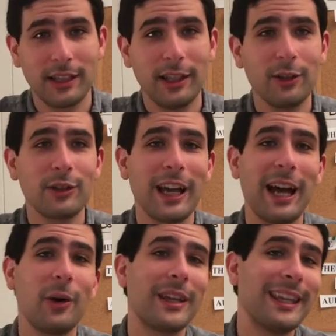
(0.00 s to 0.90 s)
Here's
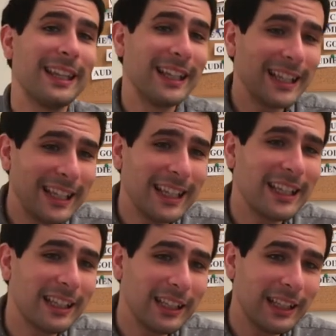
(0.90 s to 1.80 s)
how he
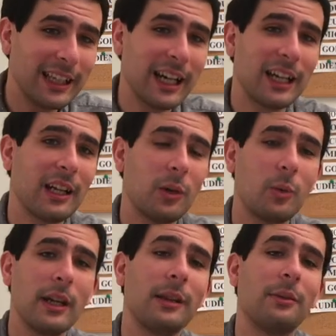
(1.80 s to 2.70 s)
legally got
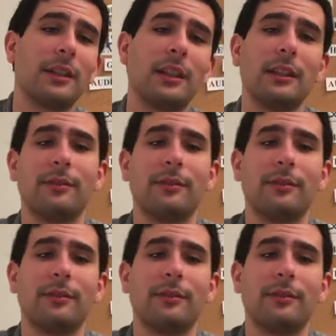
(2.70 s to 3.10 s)
away with it.